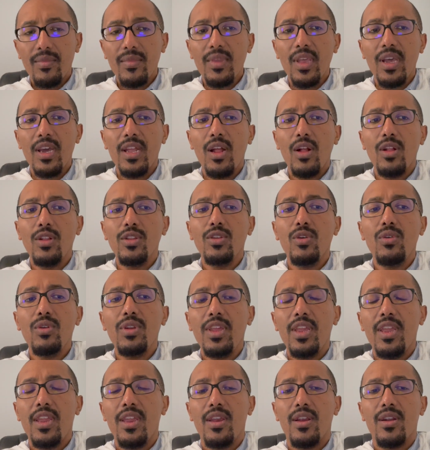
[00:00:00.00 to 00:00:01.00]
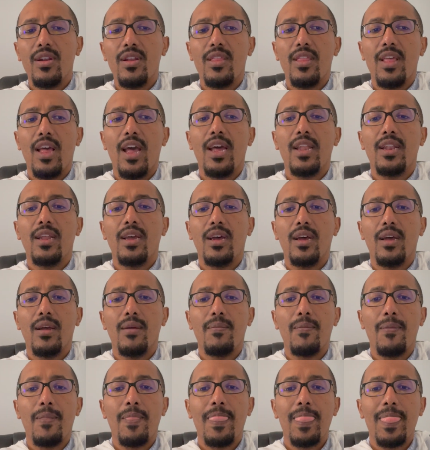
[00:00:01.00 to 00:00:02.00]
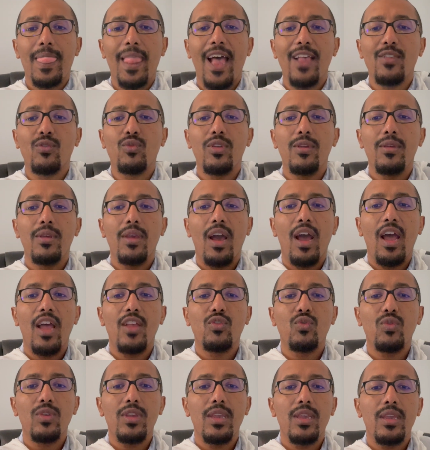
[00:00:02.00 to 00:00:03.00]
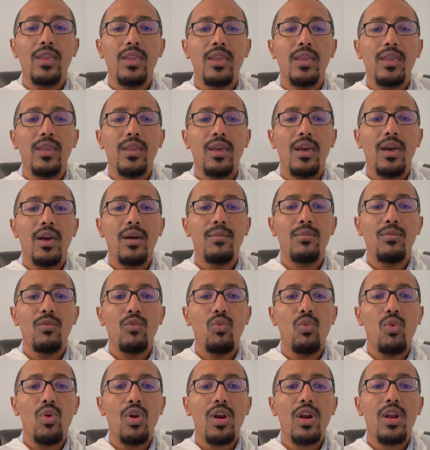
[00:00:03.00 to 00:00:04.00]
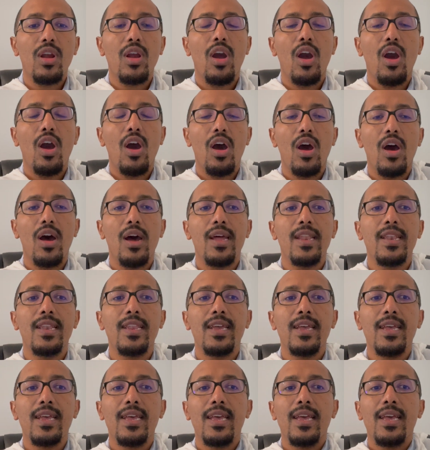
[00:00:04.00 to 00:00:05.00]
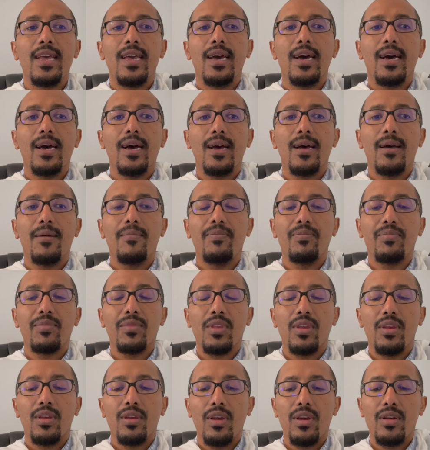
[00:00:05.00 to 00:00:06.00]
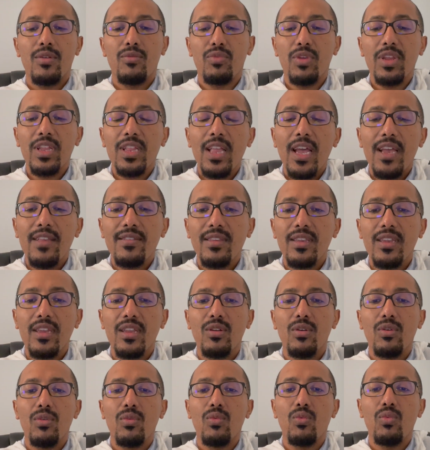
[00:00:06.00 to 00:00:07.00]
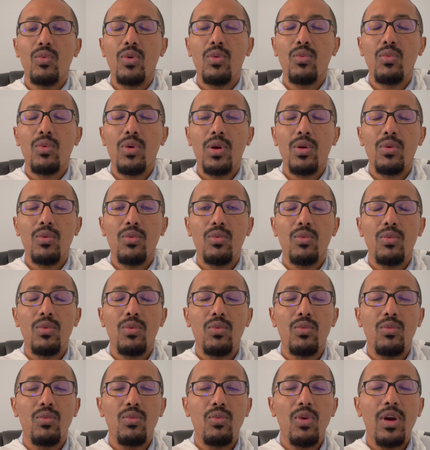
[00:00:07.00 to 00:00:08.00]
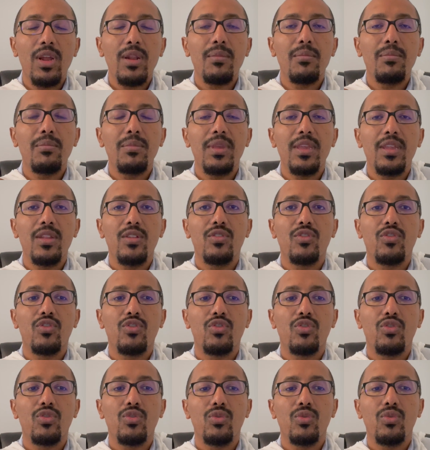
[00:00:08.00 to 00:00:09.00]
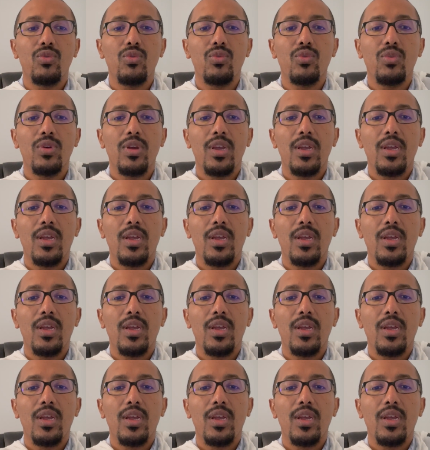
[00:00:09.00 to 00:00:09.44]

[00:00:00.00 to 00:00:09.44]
note here that as we work on realizing, you know, what it means to